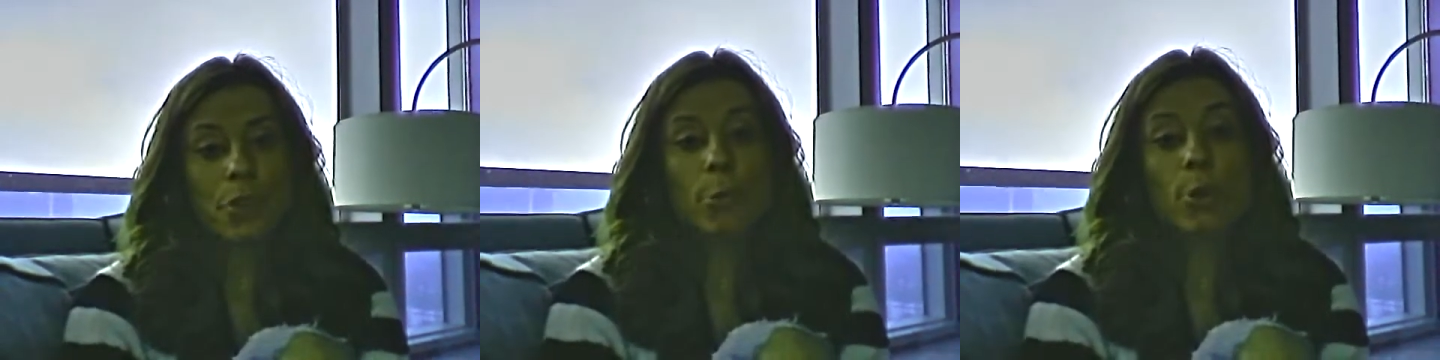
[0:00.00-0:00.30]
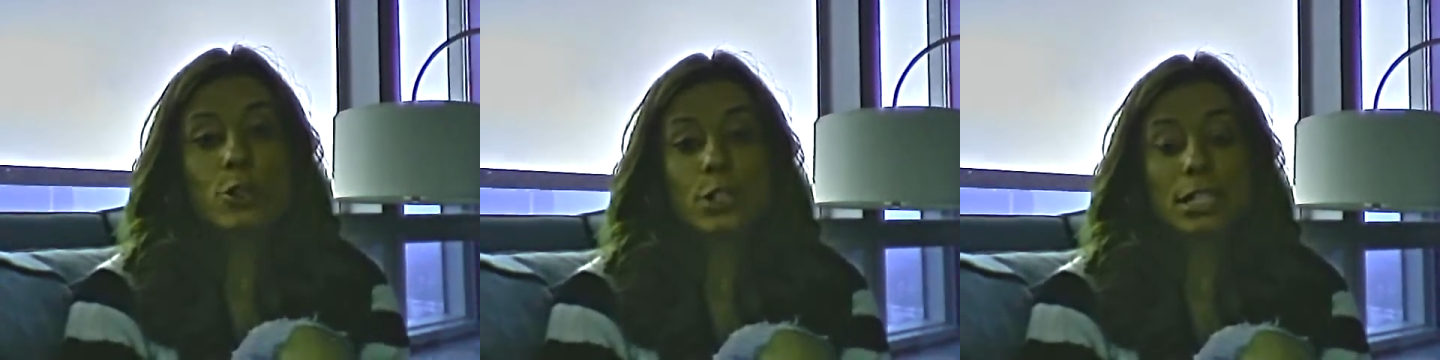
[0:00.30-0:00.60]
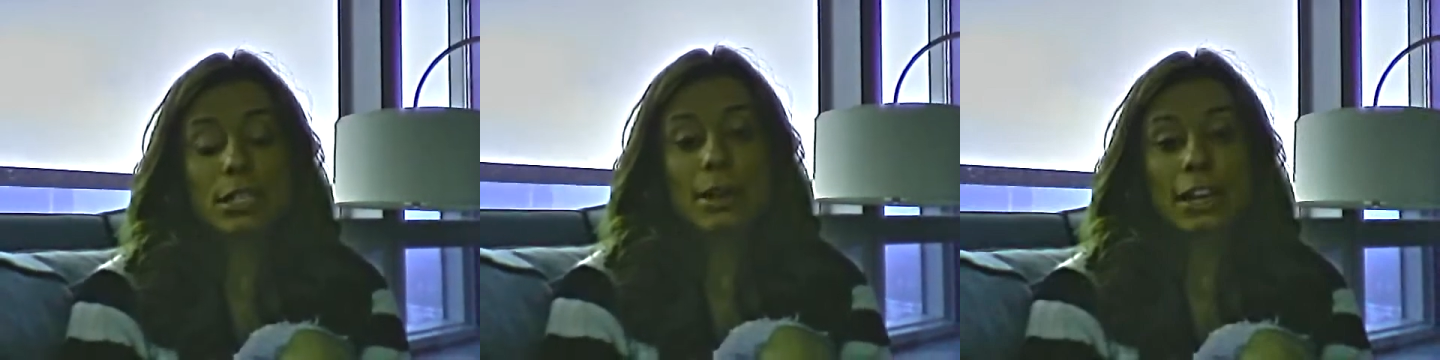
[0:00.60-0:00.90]
Emotional
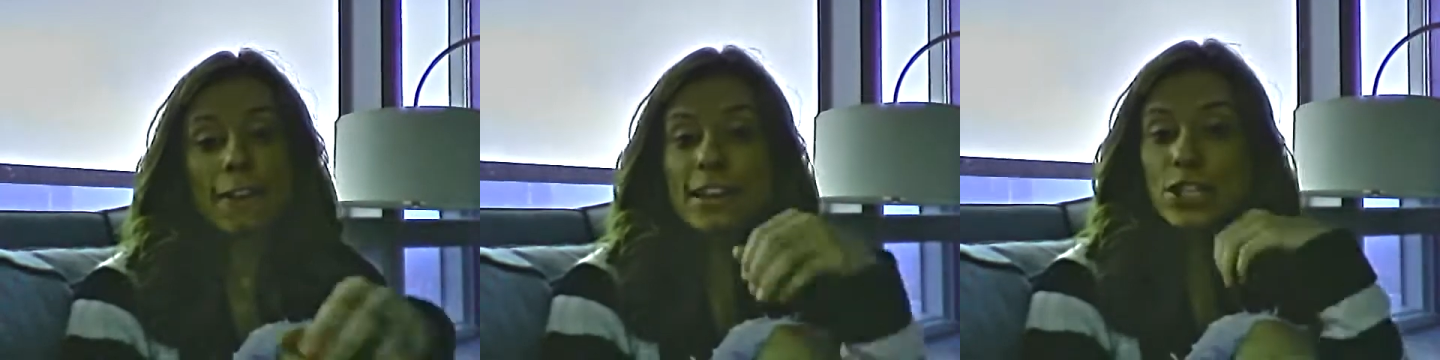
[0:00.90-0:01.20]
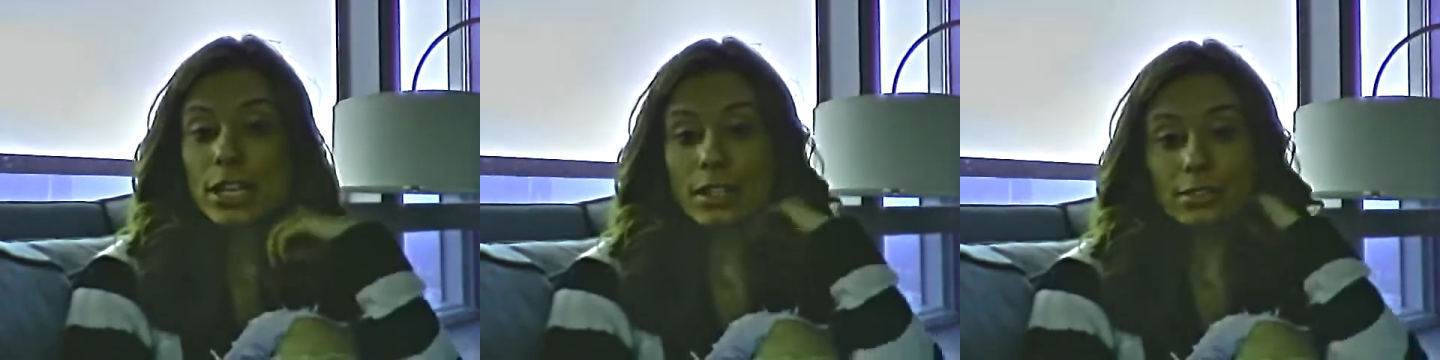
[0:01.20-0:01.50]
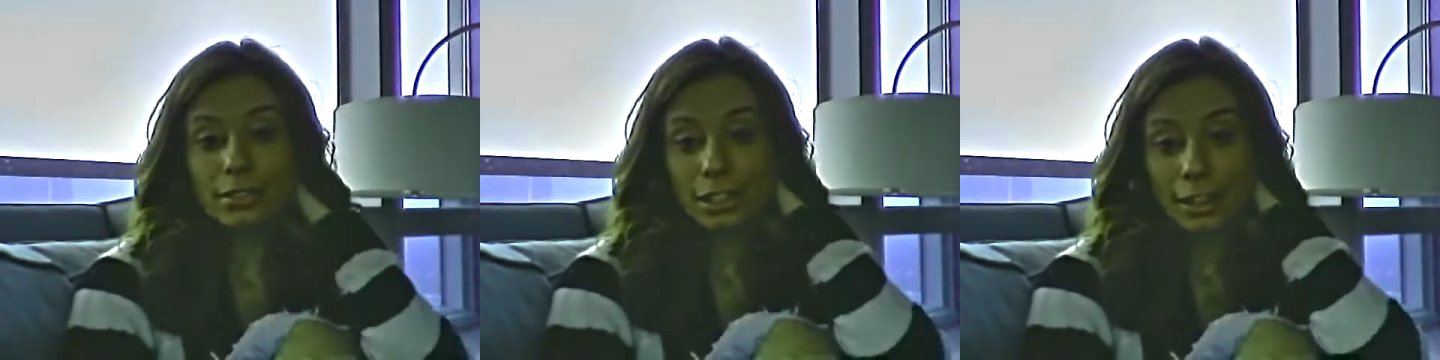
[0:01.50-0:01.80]

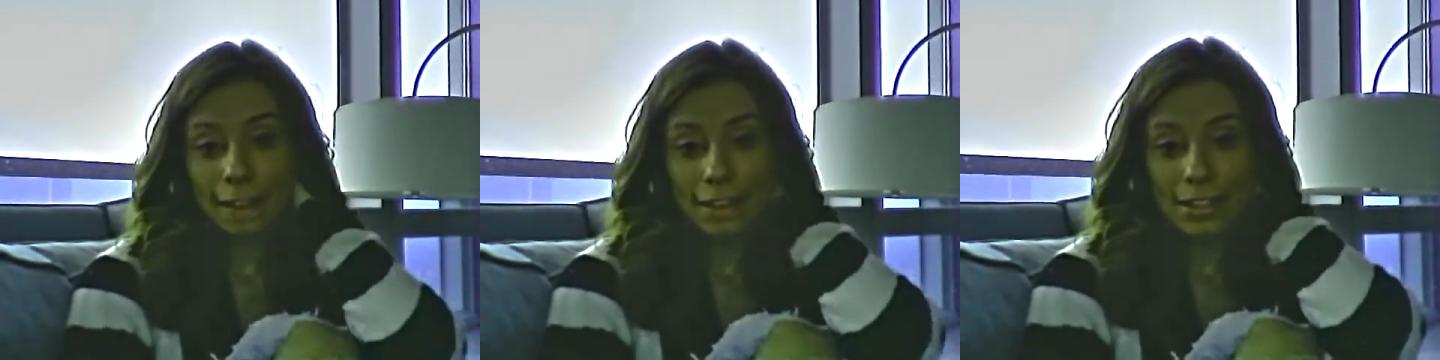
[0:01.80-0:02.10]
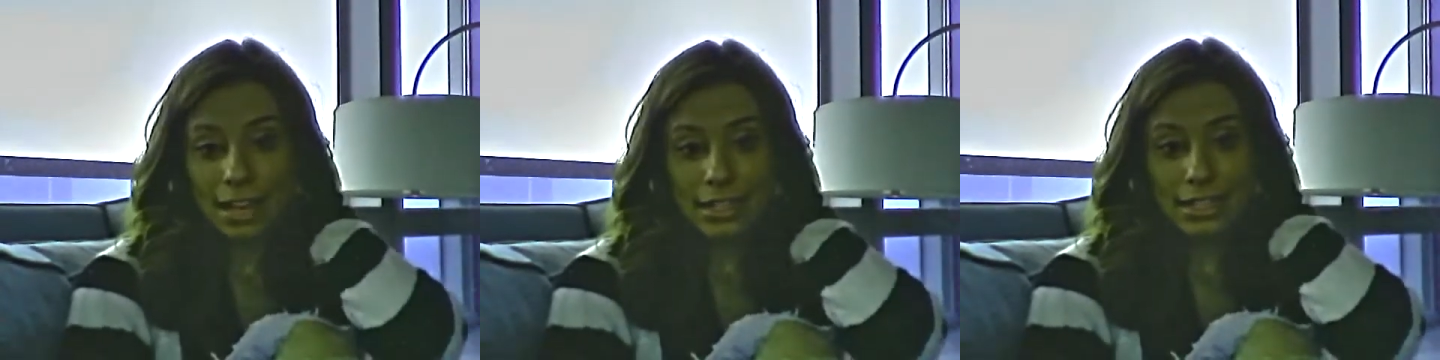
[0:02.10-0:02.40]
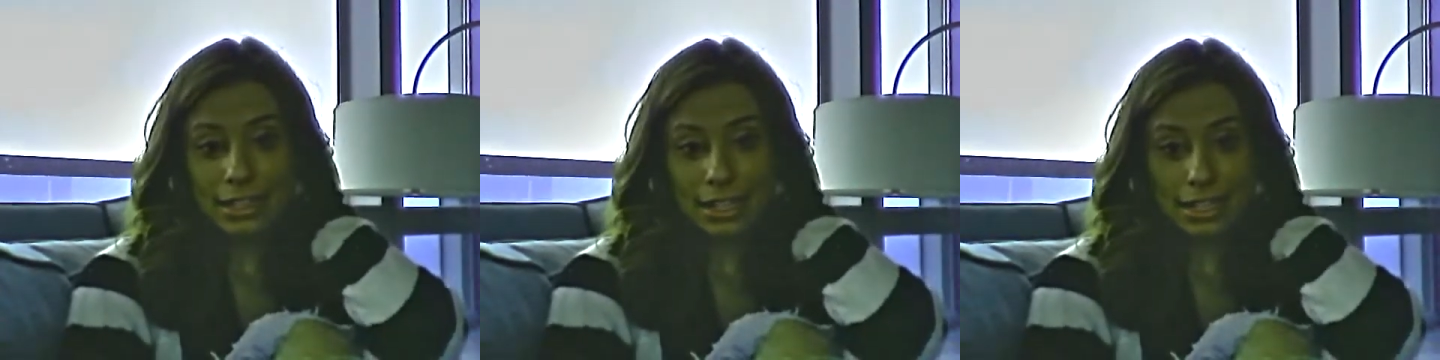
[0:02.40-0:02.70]
dysregulation tends
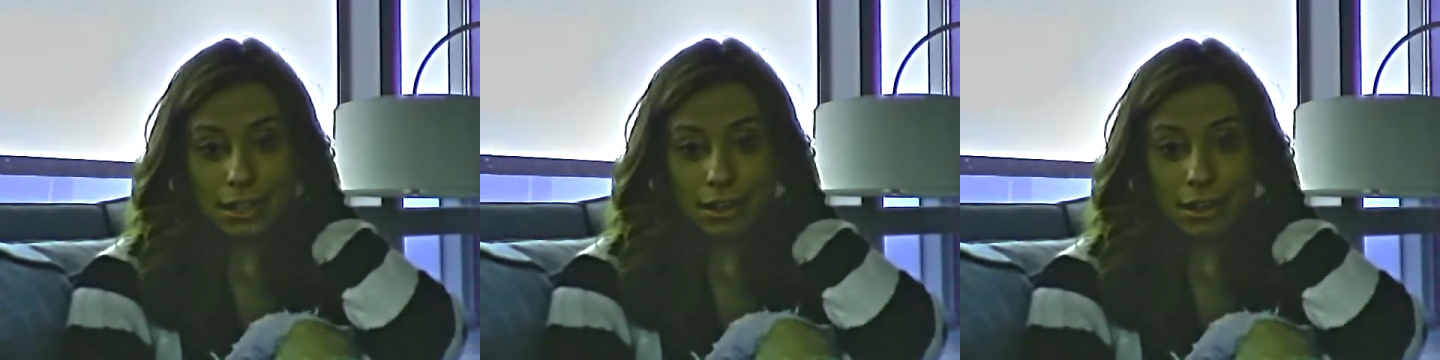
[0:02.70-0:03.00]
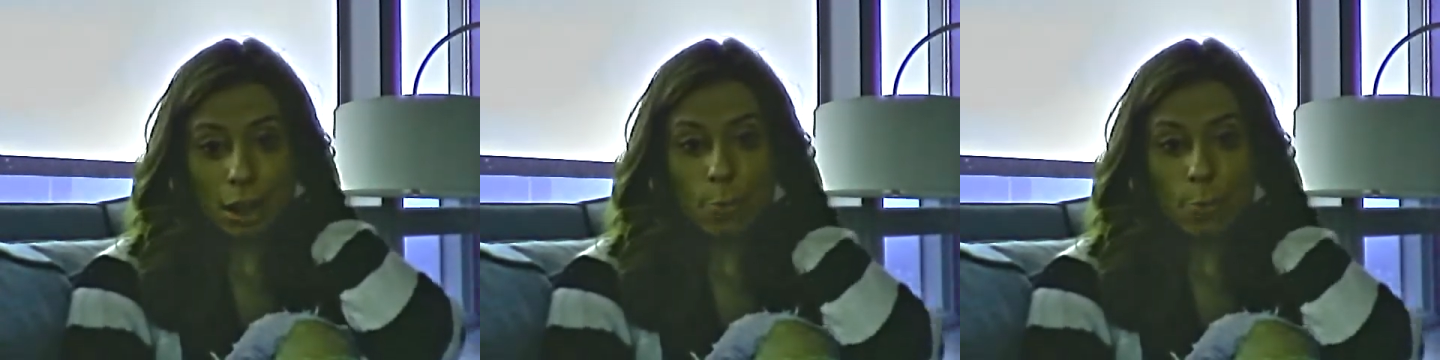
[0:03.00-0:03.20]
to lead to